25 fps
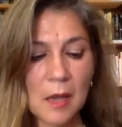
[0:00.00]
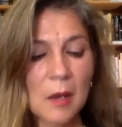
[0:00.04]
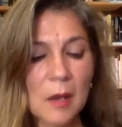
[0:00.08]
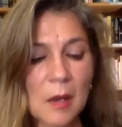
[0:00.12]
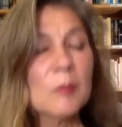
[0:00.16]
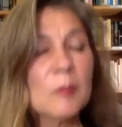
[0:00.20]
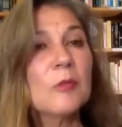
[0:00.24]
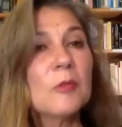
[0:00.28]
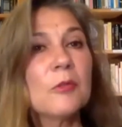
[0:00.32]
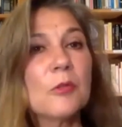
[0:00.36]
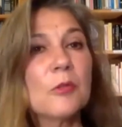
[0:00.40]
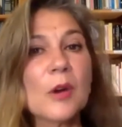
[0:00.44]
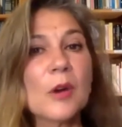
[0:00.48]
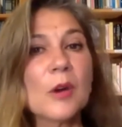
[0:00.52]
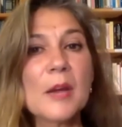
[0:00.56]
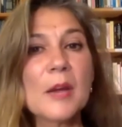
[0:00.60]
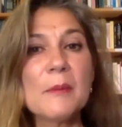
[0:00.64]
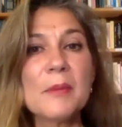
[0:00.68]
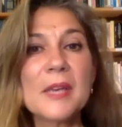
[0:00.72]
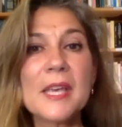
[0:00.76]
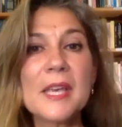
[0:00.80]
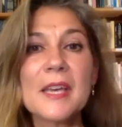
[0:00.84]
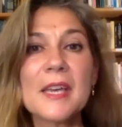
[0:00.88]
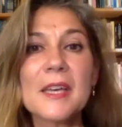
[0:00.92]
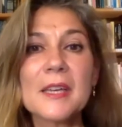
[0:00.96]
Before I
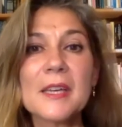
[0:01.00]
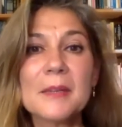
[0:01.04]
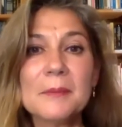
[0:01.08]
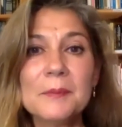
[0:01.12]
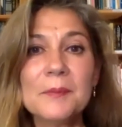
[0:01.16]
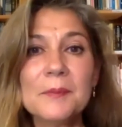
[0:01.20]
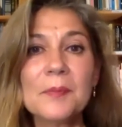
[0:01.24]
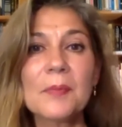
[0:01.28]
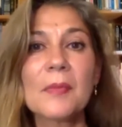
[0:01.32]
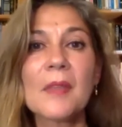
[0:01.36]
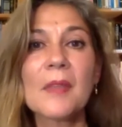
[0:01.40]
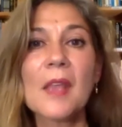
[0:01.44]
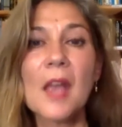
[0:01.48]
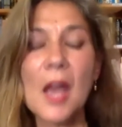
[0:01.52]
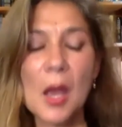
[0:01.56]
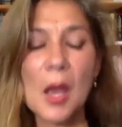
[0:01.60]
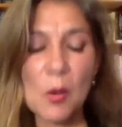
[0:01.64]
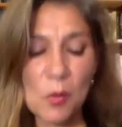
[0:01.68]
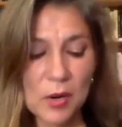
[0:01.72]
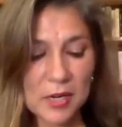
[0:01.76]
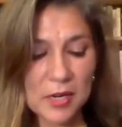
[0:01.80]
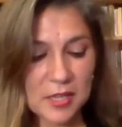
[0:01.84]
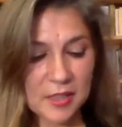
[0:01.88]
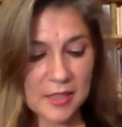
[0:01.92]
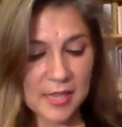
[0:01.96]
begin, I
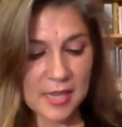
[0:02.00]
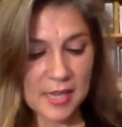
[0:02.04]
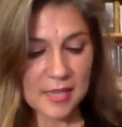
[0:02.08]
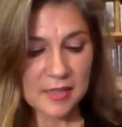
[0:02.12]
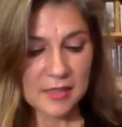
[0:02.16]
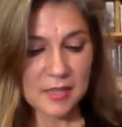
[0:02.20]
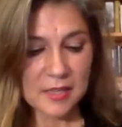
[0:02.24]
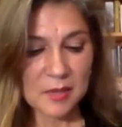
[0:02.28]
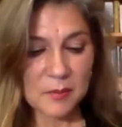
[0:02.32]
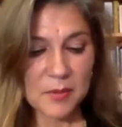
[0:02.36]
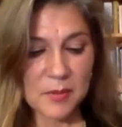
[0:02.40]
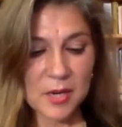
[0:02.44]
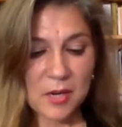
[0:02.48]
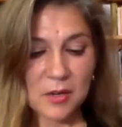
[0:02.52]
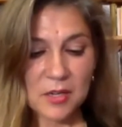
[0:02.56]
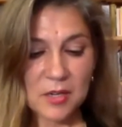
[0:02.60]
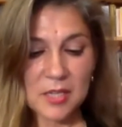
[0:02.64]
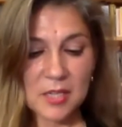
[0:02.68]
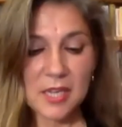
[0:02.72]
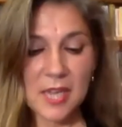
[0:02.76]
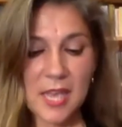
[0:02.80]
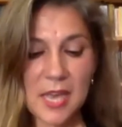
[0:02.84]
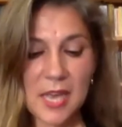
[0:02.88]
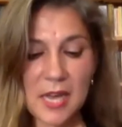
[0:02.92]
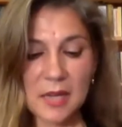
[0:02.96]
want to thank the American
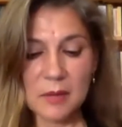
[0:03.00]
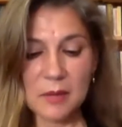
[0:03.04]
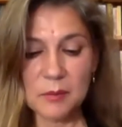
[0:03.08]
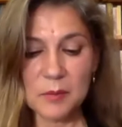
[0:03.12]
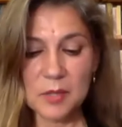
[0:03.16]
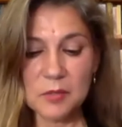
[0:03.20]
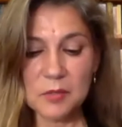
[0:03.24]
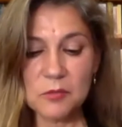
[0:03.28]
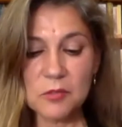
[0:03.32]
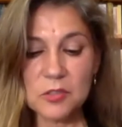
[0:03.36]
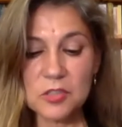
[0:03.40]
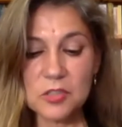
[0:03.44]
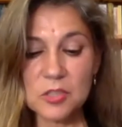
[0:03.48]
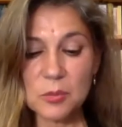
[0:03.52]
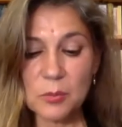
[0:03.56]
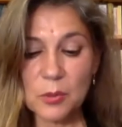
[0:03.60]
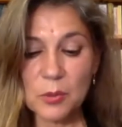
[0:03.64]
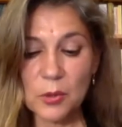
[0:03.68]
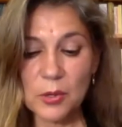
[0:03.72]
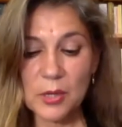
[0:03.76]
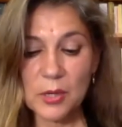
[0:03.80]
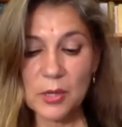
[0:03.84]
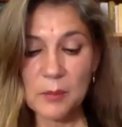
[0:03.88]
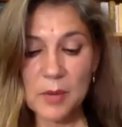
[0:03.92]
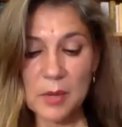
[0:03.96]
Academy for
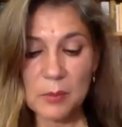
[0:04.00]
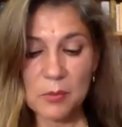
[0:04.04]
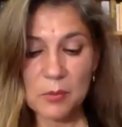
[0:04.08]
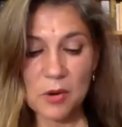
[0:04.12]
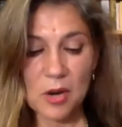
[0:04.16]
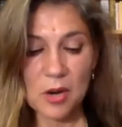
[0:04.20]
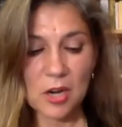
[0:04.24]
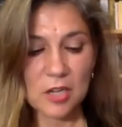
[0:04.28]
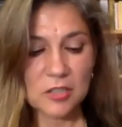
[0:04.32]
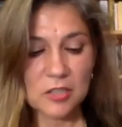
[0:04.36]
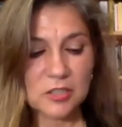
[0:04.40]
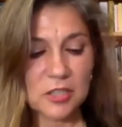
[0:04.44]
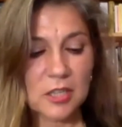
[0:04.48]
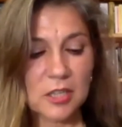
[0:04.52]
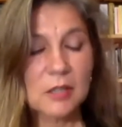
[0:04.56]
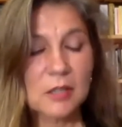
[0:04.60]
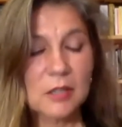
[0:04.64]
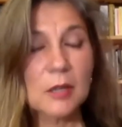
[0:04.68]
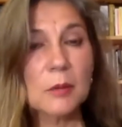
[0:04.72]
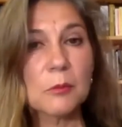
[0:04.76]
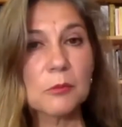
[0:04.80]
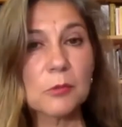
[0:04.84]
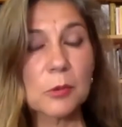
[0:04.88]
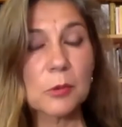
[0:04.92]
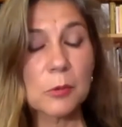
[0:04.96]
supporting my project
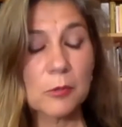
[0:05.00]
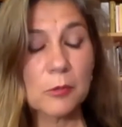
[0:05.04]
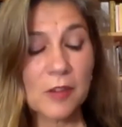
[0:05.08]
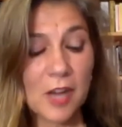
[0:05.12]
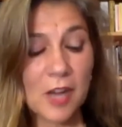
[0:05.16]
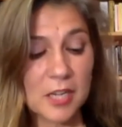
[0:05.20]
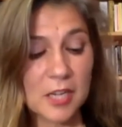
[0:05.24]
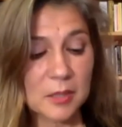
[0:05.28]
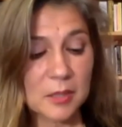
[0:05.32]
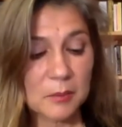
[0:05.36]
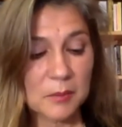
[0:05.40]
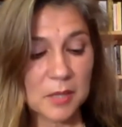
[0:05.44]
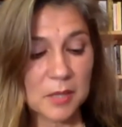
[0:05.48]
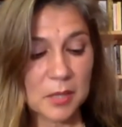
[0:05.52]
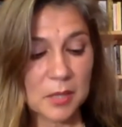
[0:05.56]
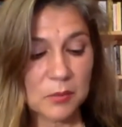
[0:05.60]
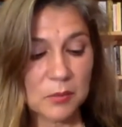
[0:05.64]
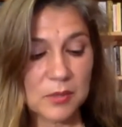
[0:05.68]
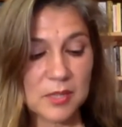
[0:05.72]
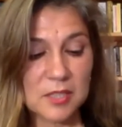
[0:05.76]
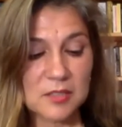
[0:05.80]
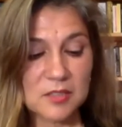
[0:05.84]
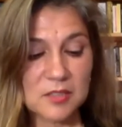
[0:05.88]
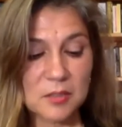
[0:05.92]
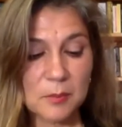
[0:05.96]
and providing me with
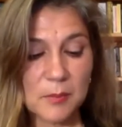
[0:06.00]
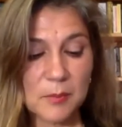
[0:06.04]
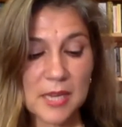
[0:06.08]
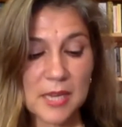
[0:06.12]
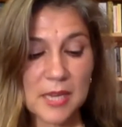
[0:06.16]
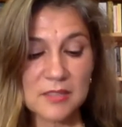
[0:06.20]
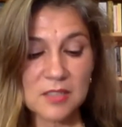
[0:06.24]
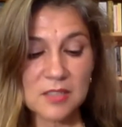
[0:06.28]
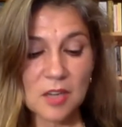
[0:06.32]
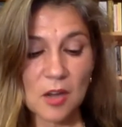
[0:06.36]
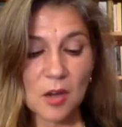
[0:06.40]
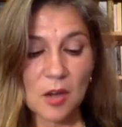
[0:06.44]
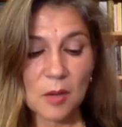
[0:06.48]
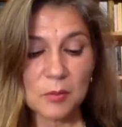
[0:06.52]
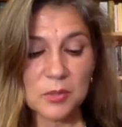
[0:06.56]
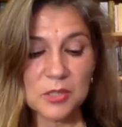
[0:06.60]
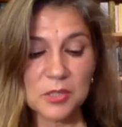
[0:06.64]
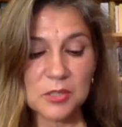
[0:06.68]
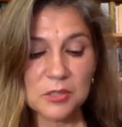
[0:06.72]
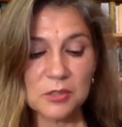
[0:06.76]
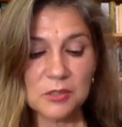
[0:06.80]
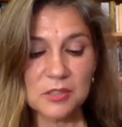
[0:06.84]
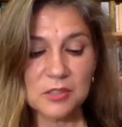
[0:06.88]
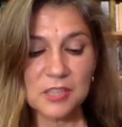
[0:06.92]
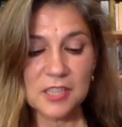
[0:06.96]
this amazing
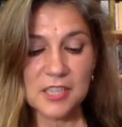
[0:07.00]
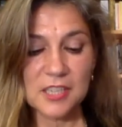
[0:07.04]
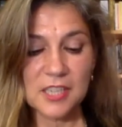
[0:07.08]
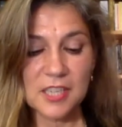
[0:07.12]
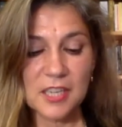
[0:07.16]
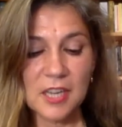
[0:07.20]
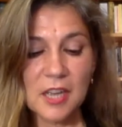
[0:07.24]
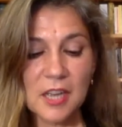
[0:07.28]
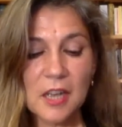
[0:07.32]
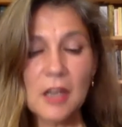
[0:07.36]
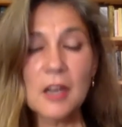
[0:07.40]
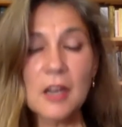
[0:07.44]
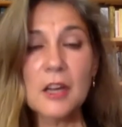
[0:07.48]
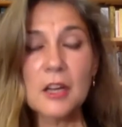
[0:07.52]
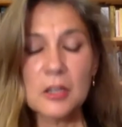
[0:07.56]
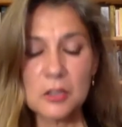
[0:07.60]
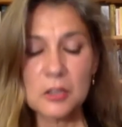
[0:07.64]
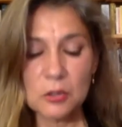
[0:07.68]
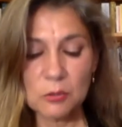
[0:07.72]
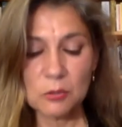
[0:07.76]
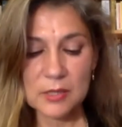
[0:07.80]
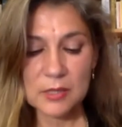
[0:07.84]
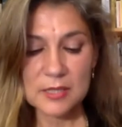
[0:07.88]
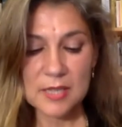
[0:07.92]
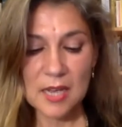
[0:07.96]
opportunity to
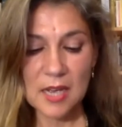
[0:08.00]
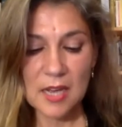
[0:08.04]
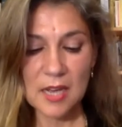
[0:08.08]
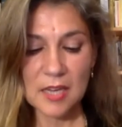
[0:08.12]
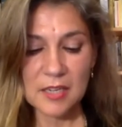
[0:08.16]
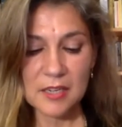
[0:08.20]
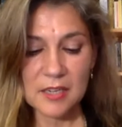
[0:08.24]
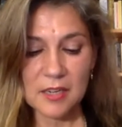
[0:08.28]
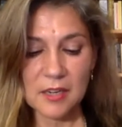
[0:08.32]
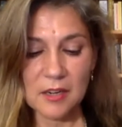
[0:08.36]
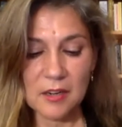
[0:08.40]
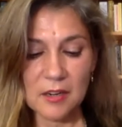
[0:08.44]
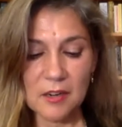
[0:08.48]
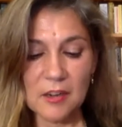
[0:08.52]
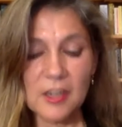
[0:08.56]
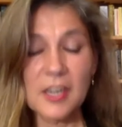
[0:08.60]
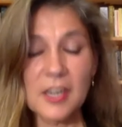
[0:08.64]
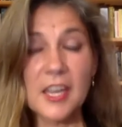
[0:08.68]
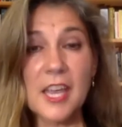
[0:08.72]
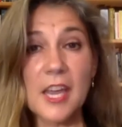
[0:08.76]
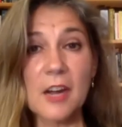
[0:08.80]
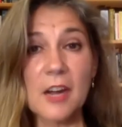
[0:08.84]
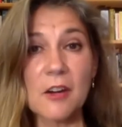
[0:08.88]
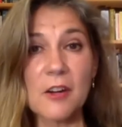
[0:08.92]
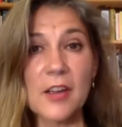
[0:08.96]
reside here and
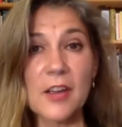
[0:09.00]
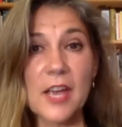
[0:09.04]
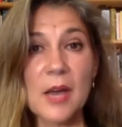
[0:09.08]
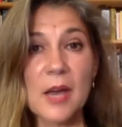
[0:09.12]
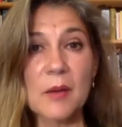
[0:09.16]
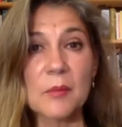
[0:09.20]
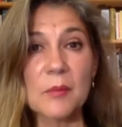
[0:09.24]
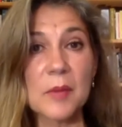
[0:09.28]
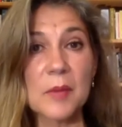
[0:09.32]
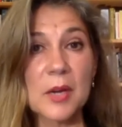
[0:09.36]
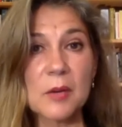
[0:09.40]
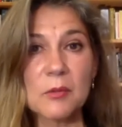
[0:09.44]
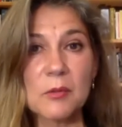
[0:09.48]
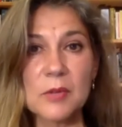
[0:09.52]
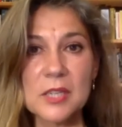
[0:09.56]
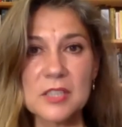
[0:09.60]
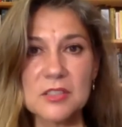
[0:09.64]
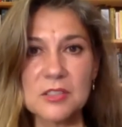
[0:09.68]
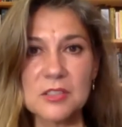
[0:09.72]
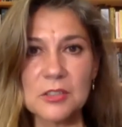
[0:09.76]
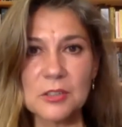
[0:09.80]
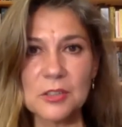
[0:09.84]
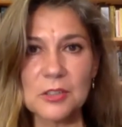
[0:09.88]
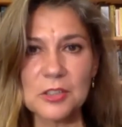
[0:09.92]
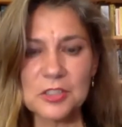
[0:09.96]
carry out my
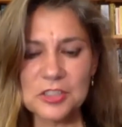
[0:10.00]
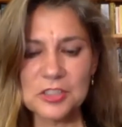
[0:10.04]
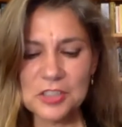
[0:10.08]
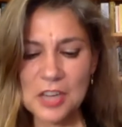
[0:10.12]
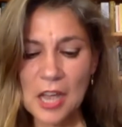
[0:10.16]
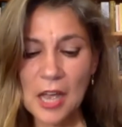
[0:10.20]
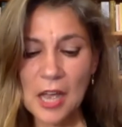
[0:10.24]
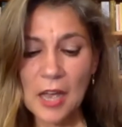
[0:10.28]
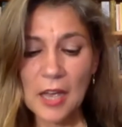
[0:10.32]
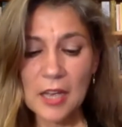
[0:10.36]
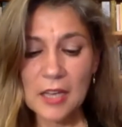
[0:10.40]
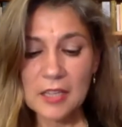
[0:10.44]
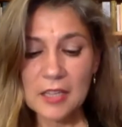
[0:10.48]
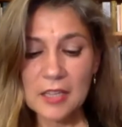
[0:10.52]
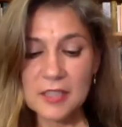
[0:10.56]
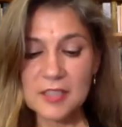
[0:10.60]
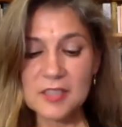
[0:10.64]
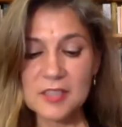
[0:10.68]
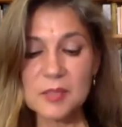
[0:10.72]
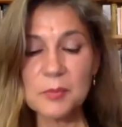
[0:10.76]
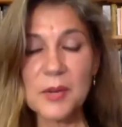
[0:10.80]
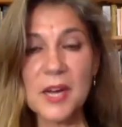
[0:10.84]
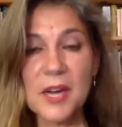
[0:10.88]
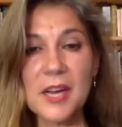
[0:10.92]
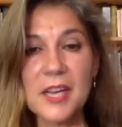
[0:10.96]
research
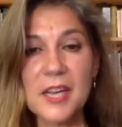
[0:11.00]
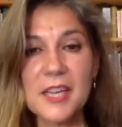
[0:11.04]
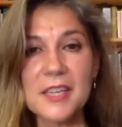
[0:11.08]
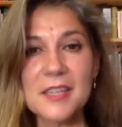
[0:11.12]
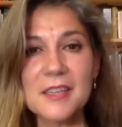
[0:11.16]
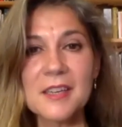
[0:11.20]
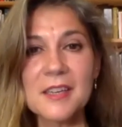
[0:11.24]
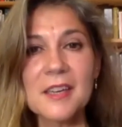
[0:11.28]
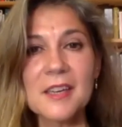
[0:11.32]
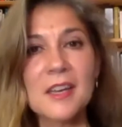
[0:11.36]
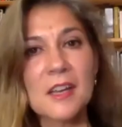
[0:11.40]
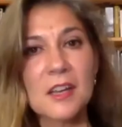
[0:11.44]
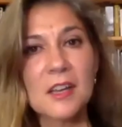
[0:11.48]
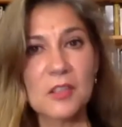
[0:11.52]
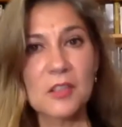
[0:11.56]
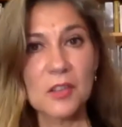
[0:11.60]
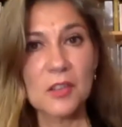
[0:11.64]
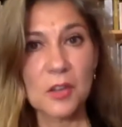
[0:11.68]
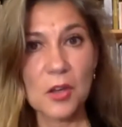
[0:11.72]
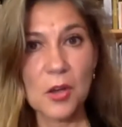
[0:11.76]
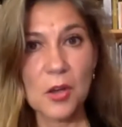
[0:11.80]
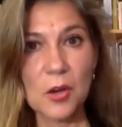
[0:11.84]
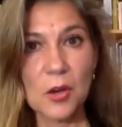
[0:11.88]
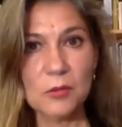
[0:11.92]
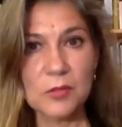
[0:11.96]
despite the
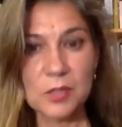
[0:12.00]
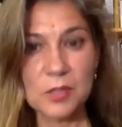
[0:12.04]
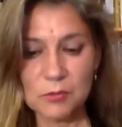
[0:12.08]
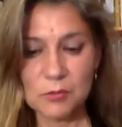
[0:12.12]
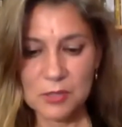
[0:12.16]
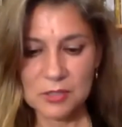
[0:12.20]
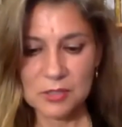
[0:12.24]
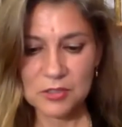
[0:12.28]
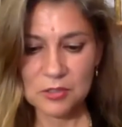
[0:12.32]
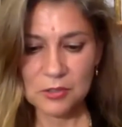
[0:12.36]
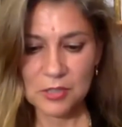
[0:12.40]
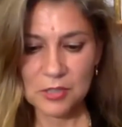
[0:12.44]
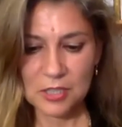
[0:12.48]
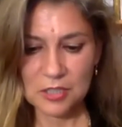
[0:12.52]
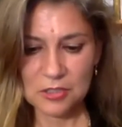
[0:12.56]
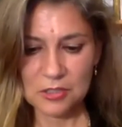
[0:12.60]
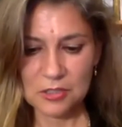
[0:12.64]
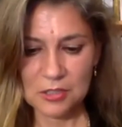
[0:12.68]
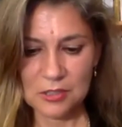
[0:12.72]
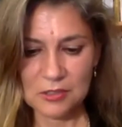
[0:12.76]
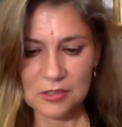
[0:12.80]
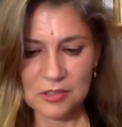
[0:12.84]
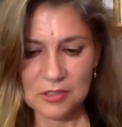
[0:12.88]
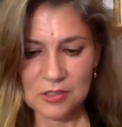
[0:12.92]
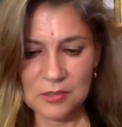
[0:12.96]
COVID
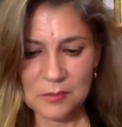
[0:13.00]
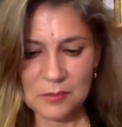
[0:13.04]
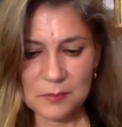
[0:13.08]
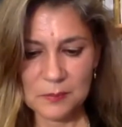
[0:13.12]
restrictions.